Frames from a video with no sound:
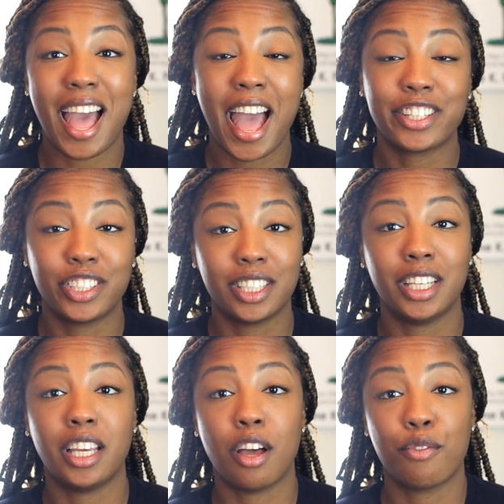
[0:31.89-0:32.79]

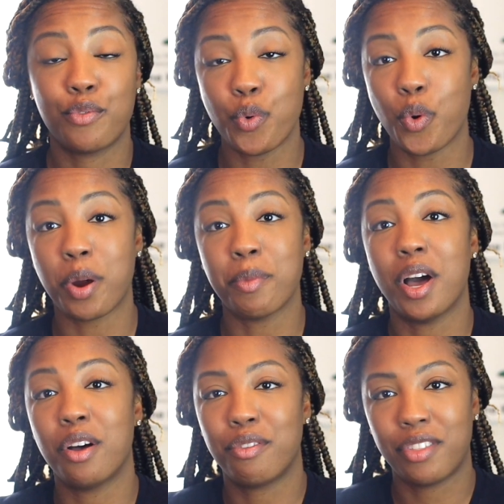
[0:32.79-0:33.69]
actually a form
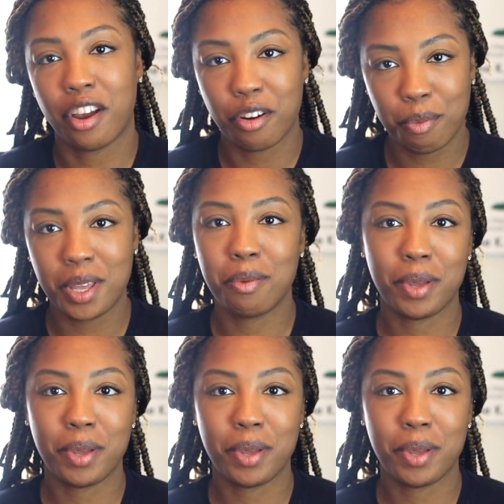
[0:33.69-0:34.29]
of therapy.